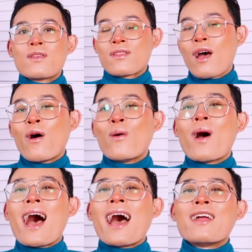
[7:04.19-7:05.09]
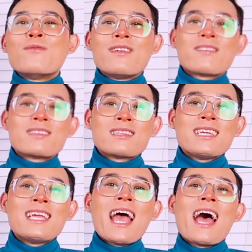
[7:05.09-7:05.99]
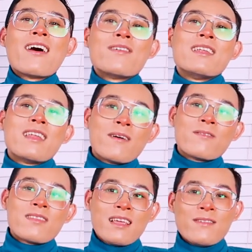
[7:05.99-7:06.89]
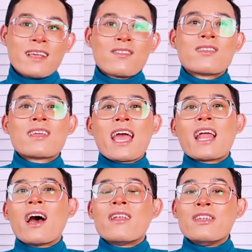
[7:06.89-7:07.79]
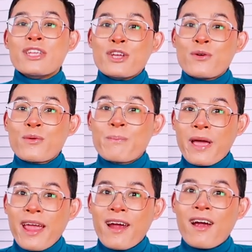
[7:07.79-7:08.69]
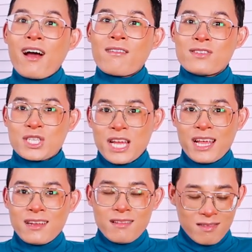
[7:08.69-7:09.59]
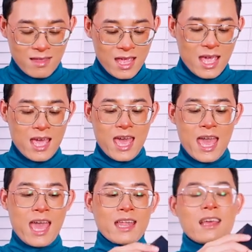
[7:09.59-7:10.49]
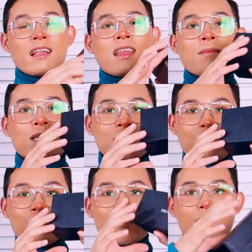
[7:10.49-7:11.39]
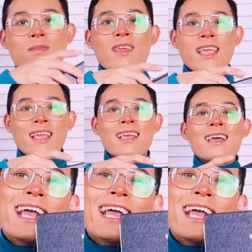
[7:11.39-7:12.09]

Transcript: So I recently have enough savings to get a new pair of shades and let me show you something.